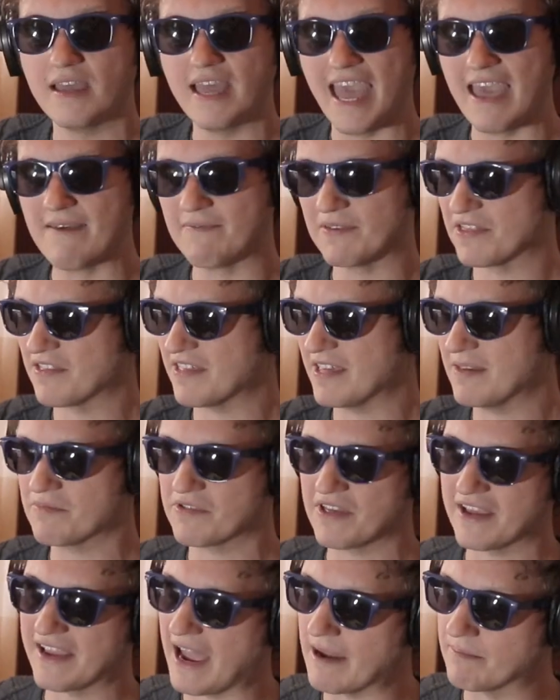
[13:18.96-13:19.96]
If it
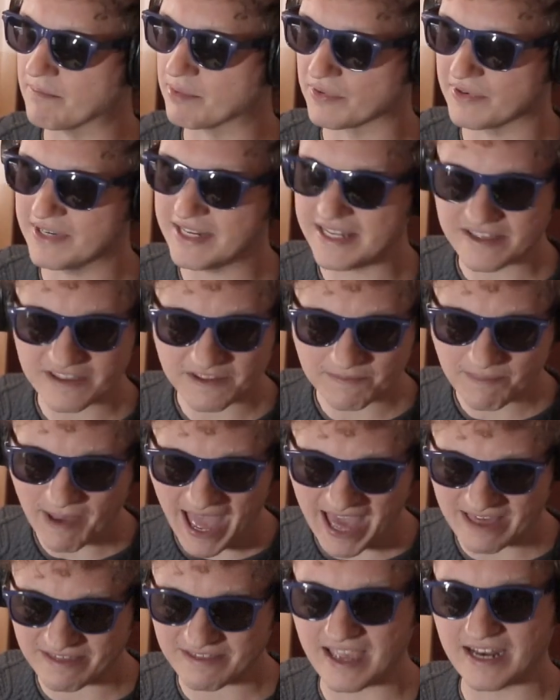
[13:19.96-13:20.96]
seems like I breezed
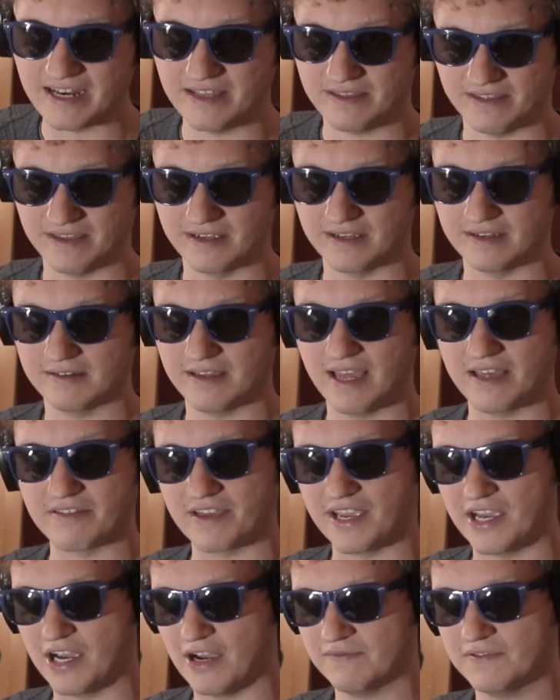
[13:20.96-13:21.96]
past anything, as
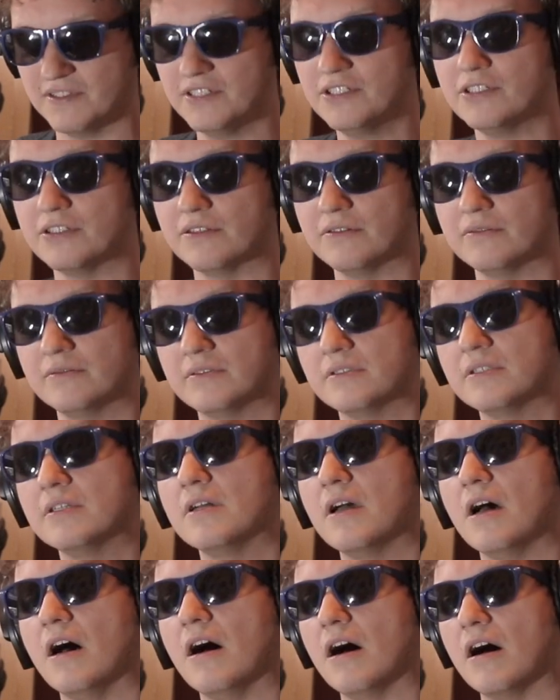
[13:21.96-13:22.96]
I often do,
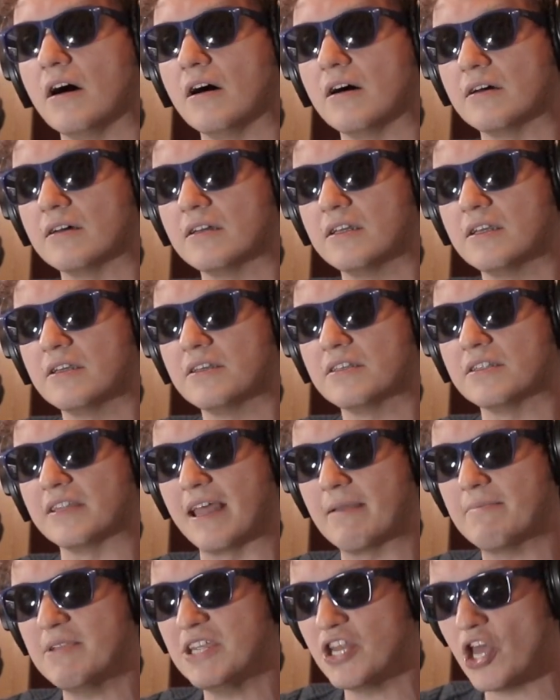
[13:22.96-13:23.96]

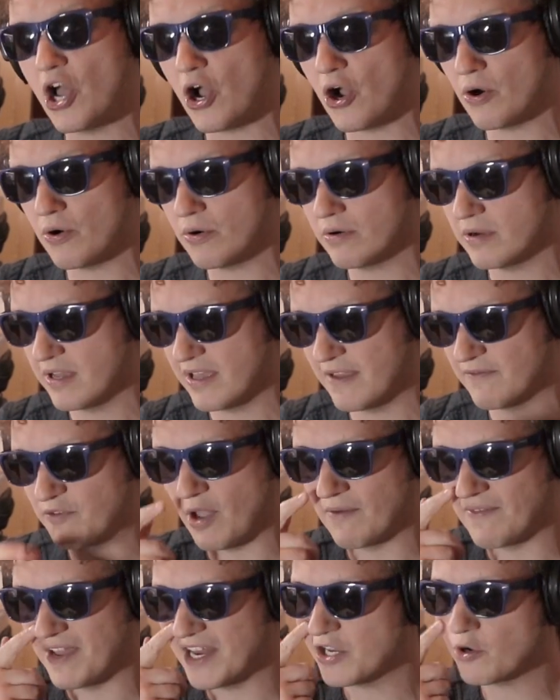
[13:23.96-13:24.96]
let me know. If
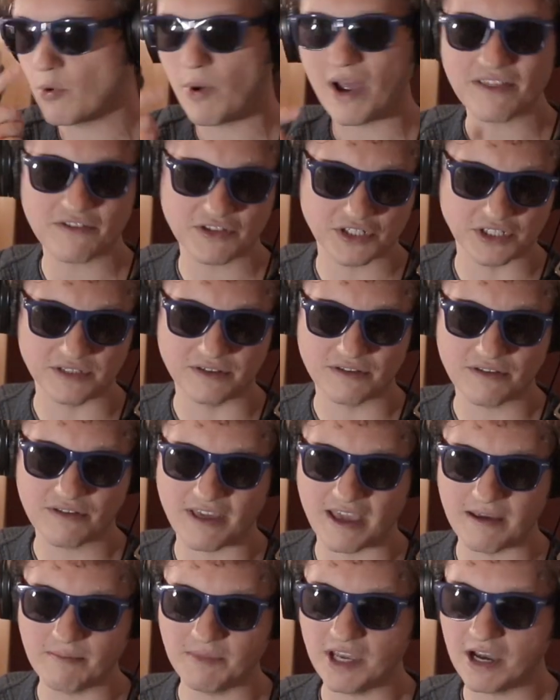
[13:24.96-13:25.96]
you have any questions,
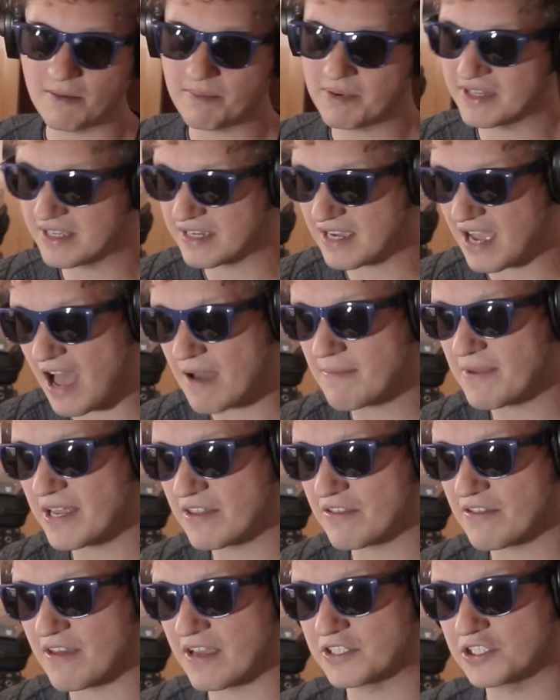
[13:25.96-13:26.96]
hit me up in the
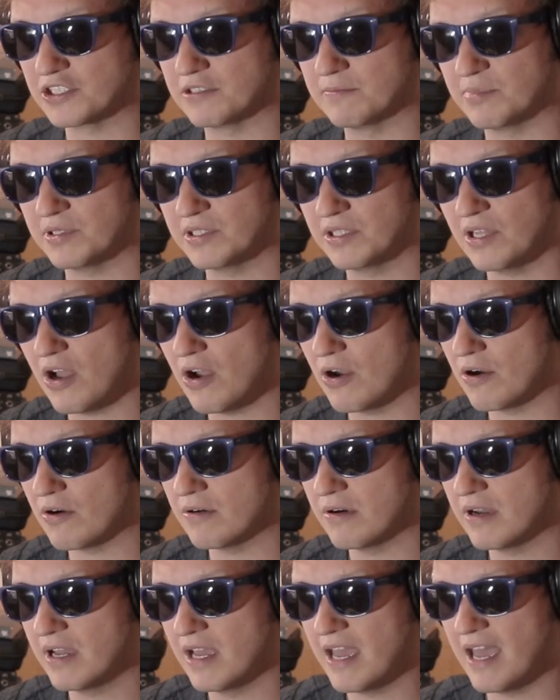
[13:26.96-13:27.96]
comments section
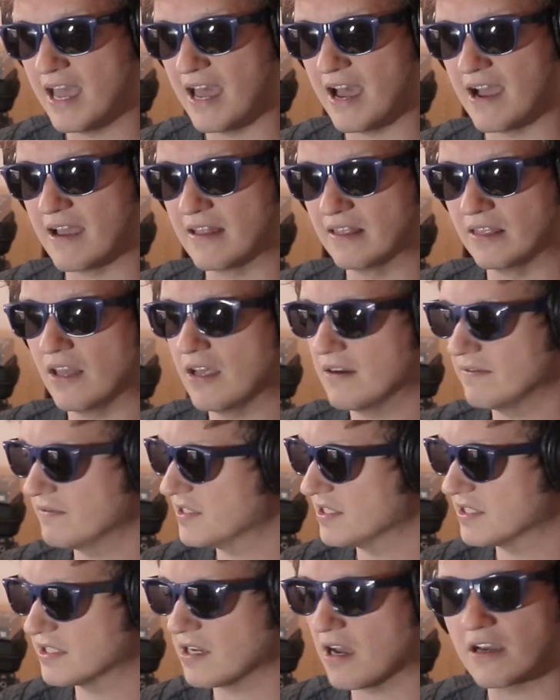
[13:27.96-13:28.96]
below. I love
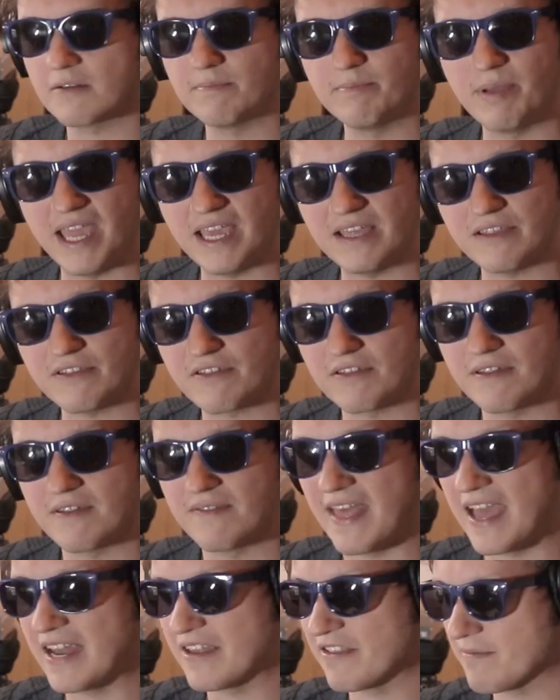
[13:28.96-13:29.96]
to talk bass.
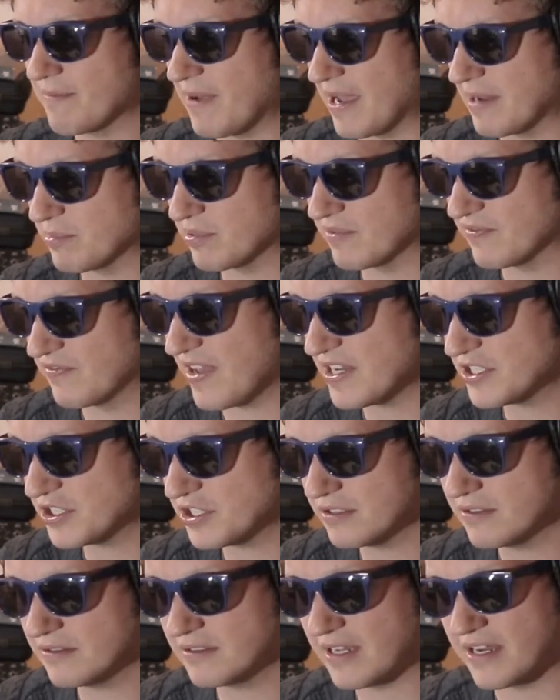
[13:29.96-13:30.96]
That is my
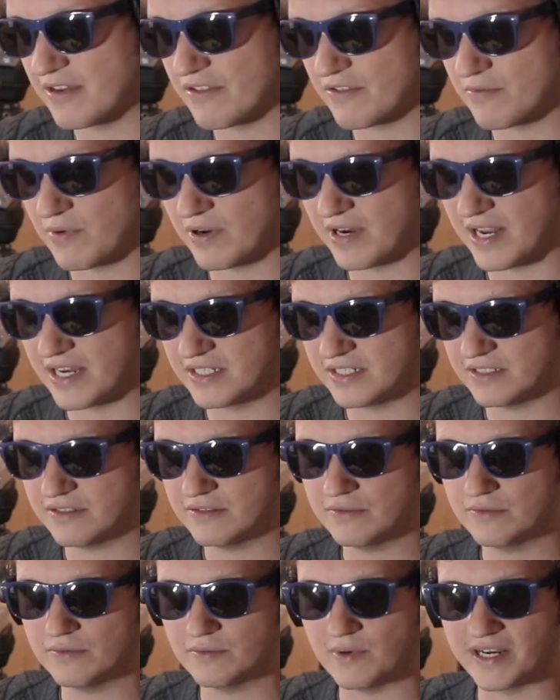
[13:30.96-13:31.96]
profession. That is what I
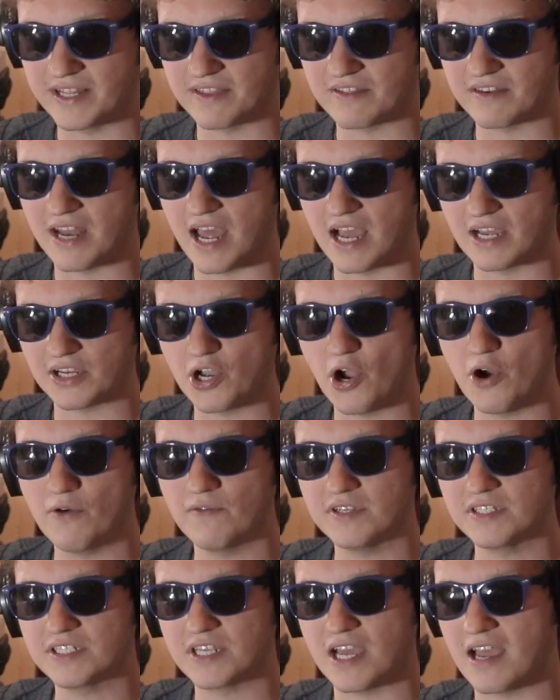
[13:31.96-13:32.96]
do when it's not
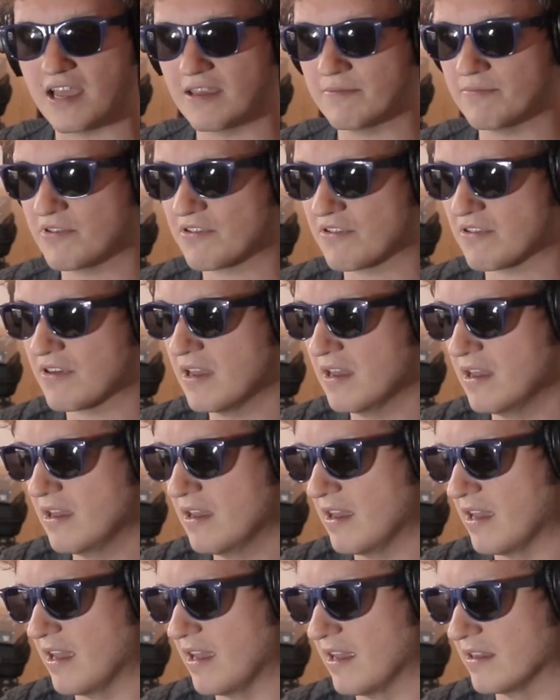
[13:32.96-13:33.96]
COVID times.
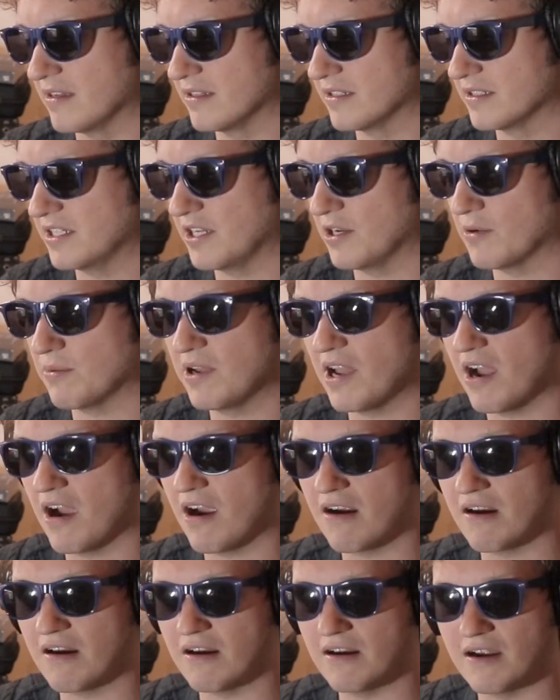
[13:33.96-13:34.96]
And here we
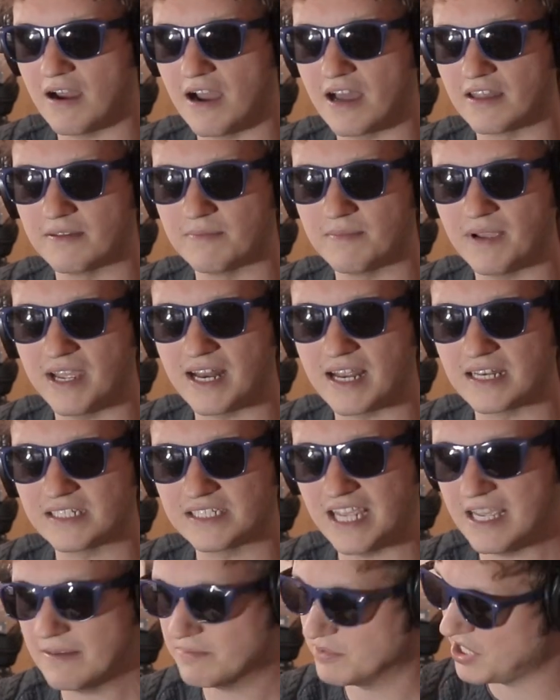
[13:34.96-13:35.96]
are on the Made on
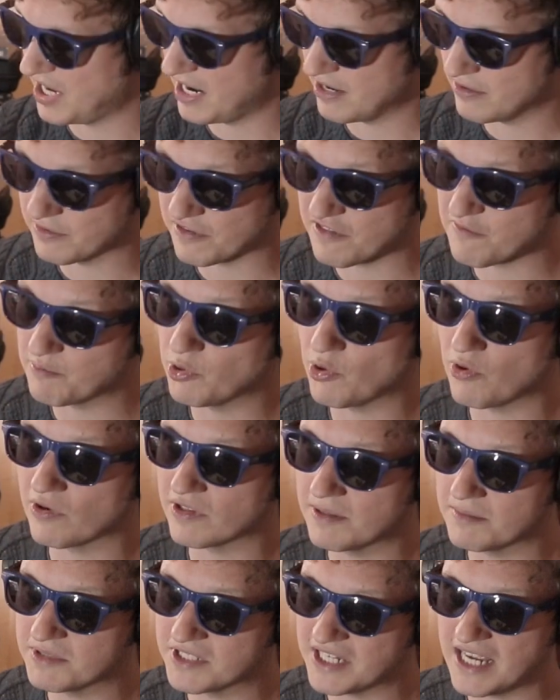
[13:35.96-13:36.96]
Tape channel, exploring
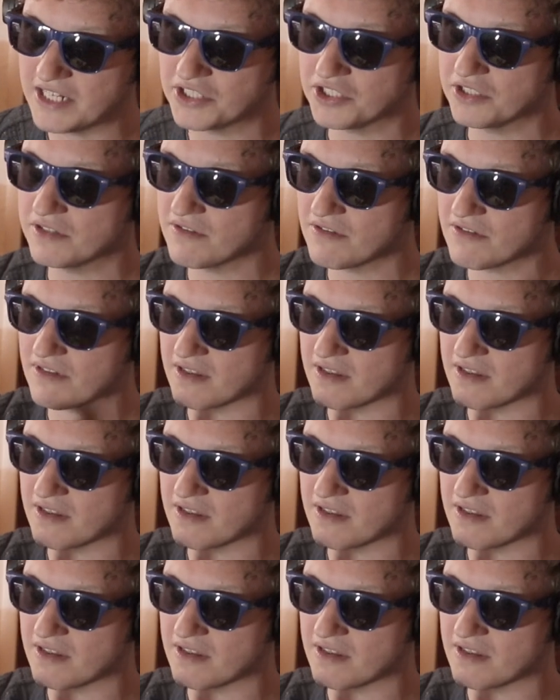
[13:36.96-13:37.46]
limitations.